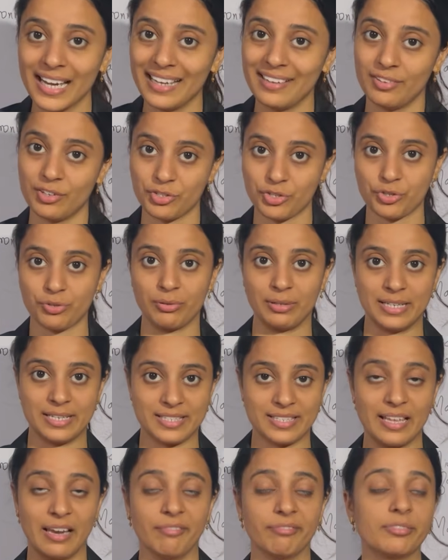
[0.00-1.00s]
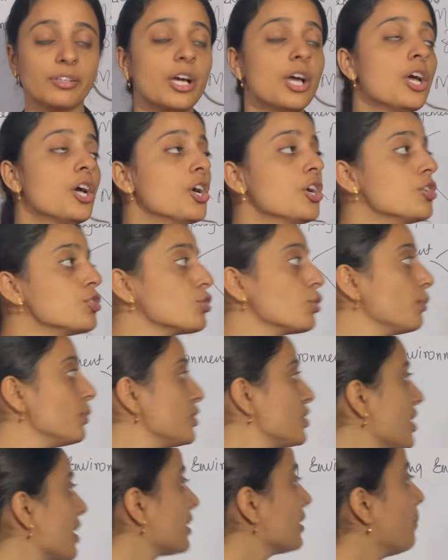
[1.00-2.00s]
industry itself. So
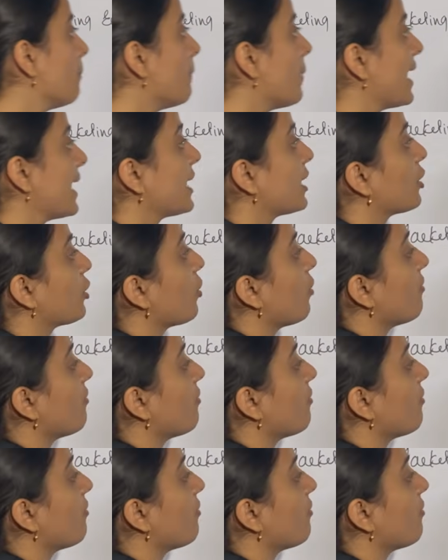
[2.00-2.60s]
which are the micro